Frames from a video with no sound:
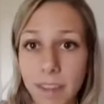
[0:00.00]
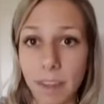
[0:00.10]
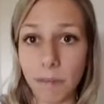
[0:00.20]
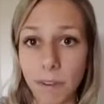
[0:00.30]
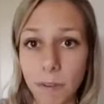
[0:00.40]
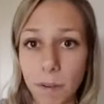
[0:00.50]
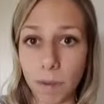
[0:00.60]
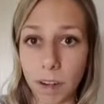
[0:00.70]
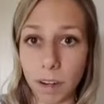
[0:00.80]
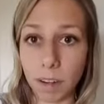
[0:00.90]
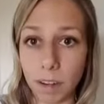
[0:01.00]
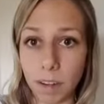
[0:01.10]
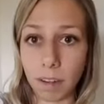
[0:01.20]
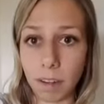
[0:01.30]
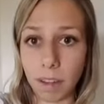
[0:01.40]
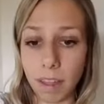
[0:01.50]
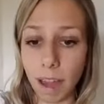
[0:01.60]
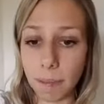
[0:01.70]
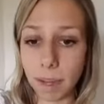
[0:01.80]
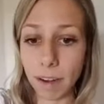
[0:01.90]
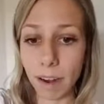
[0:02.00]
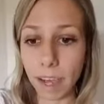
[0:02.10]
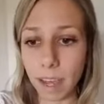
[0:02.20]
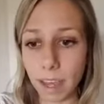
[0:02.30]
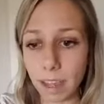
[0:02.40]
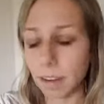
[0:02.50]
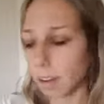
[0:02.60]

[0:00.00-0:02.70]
cell phone holder, that'd be great.